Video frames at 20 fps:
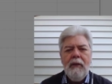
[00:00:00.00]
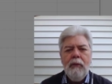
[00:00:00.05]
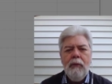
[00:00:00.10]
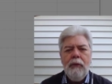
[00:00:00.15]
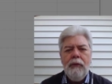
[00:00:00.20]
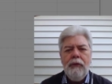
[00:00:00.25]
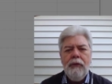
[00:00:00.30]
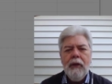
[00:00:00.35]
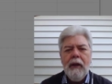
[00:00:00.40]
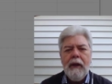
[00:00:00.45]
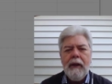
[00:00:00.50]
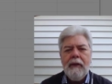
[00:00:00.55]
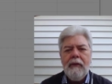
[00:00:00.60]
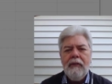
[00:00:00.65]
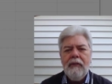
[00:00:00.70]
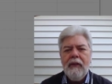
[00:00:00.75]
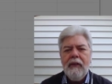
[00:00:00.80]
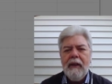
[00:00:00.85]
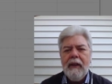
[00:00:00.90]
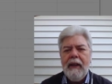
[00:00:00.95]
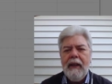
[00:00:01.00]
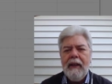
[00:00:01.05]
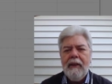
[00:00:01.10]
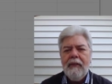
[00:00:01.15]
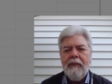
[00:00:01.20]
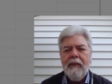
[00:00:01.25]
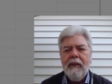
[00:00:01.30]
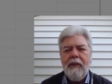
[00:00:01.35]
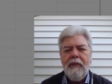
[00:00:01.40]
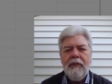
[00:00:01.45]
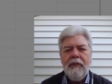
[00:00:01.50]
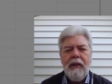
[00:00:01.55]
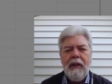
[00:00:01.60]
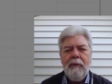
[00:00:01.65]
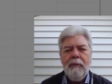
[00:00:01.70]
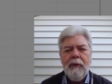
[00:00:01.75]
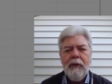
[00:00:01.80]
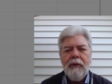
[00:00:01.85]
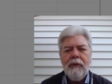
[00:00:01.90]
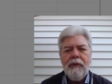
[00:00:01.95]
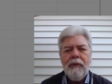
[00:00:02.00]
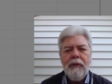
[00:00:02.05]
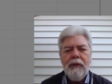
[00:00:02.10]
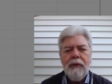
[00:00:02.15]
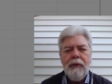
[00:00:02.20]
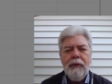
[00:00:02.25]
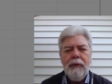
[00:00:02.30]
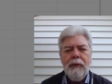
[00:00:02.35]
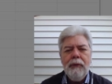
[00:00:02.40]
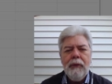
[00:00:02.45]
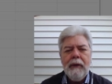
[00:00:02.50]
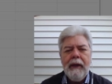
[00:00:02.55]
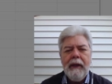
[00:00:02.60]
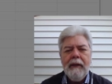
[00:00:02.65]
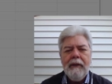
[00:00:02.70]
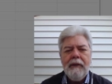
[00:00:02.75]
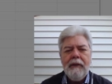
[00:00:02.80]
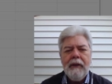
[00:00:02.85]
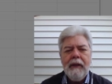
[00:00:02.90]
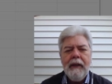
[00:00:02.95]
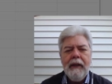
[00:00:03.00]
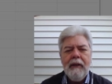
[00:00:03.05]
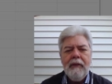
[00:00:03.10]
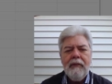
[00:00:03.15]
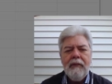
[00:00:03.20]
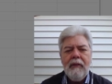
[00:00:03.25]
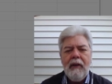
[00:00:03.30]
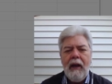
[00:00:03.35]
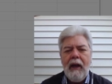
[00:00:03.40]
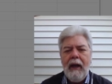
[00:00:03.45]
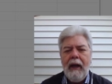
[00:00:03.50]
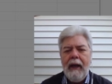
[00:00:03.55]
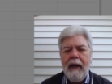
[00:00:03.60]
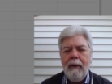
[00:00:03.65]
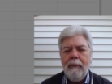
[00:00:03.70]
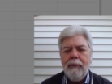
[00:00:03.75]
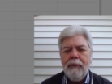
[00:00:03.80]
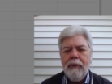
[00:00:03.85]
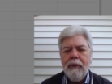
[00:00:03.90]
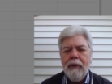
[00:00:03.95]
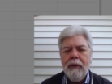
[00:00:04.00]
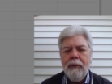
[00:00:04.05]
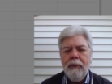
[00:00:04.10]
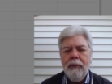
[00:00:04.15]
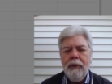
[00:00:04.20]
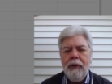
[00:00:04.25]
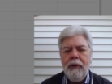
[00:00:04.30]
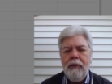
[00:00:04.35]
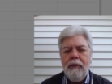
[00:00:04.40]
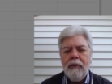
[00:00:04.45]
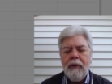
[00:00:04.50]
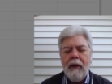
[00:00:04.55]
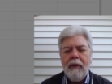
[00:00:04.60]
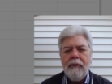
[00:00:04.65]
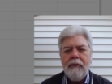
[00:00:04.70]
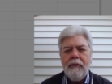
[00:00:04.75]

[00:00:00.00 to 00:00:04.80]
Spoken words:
Would you like to send cancellation emails to the Google Calendar guests? I absolutely would, so I'll